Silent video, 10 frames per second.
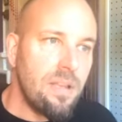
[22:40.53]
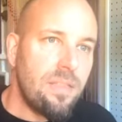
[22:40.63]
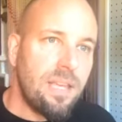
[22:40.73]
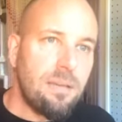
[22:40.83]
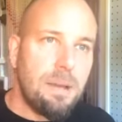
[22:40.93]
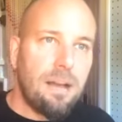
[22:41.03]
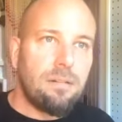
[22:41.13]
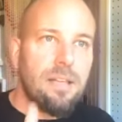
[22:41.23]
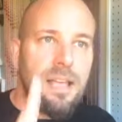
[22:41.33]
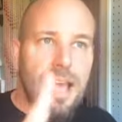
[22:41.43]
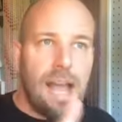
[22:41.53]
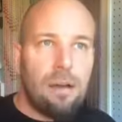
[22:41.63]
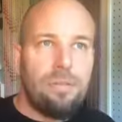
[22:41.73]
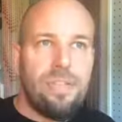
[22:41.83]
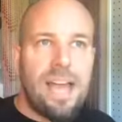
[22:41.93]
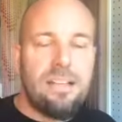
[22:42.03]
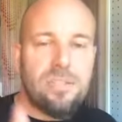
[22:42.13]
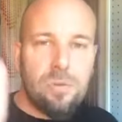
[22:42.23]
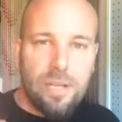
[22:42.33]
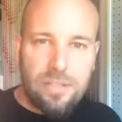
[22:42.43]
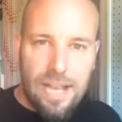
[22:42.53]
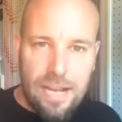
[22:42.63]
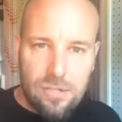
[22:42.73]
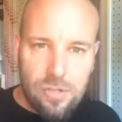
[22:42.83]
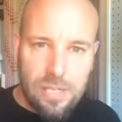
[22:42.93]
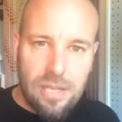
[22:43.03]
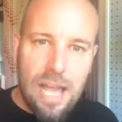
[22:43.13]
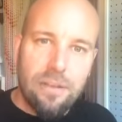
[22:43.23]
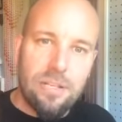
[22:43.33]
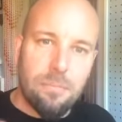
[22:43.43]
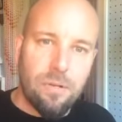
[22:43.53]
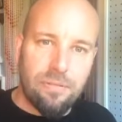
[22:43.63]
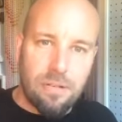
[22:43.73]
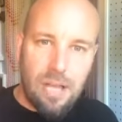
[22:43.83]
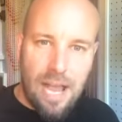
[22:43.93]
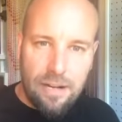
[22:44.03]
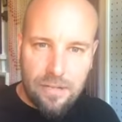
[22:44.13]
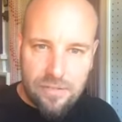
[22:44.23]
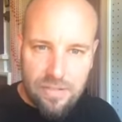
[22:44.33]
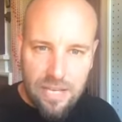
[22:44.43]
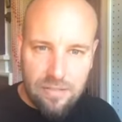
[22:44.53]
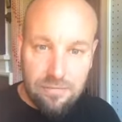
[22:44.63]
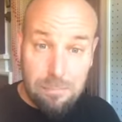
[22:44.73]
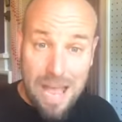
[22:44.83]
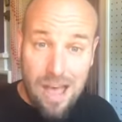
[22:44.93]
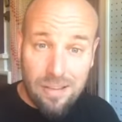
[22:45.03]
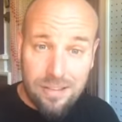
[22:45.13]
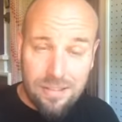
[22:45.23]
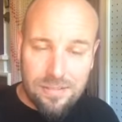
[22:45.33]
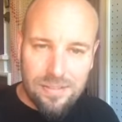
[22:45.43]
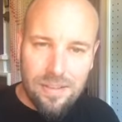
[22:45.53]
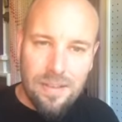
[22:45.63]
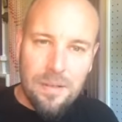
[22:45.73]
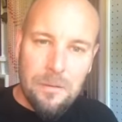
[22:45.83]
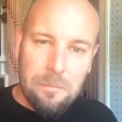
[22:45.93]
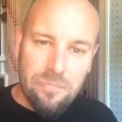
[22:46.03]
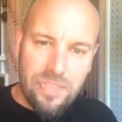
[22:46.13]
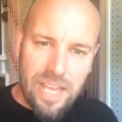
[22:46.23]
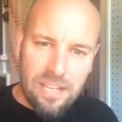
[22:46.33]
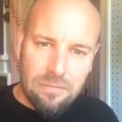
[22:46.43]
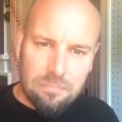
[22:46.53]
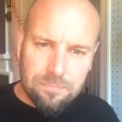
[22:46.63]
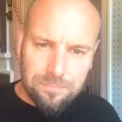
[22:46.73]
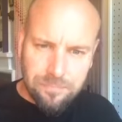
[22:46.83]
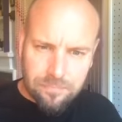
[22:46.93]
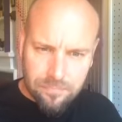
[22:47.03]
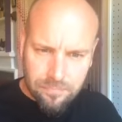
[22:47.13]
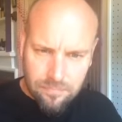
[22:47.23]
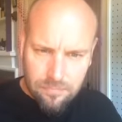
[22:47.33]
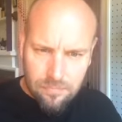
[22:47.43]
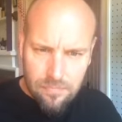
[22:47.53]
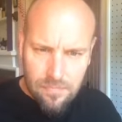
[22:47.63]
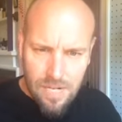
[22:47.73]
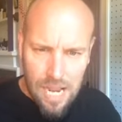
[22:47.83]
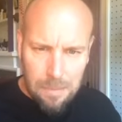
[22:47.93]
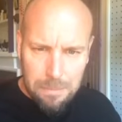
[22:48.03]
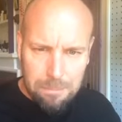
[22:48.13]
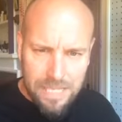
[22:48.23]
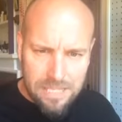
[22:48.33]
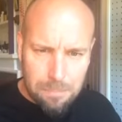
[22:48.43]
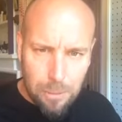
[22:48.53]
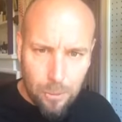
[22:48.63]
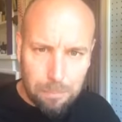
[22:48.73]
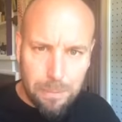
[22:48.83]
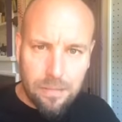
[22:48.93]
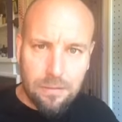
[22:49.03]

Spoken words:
Think about how that's going to actually allow you to move in a higher state of balance than, I'm a piece of poop.